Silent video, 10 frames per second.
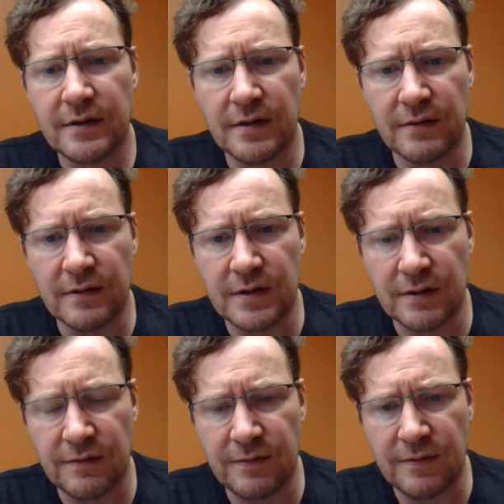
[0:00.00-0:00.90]

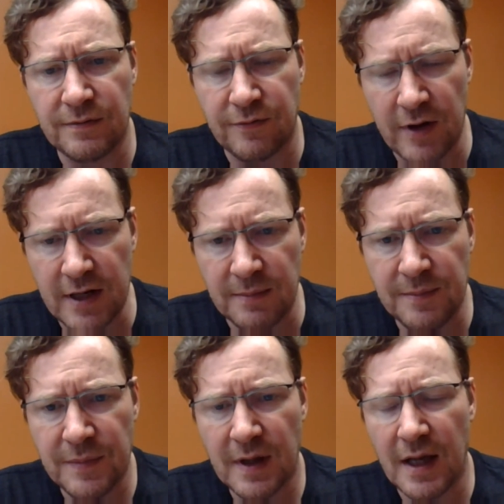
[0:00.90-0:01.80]
to
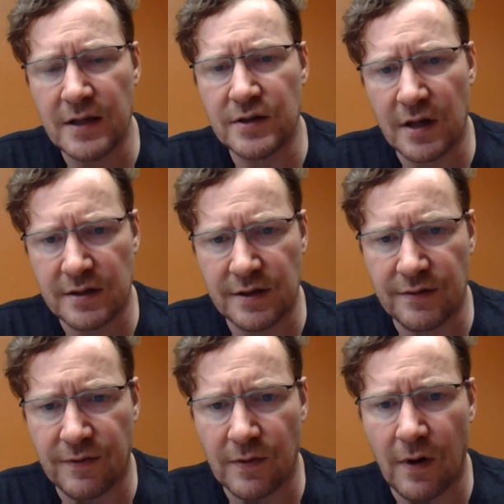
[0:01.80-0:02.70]
freedom and justice
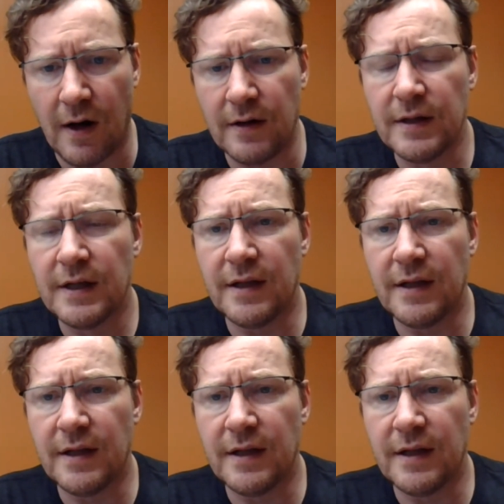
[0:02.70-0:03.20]
for all.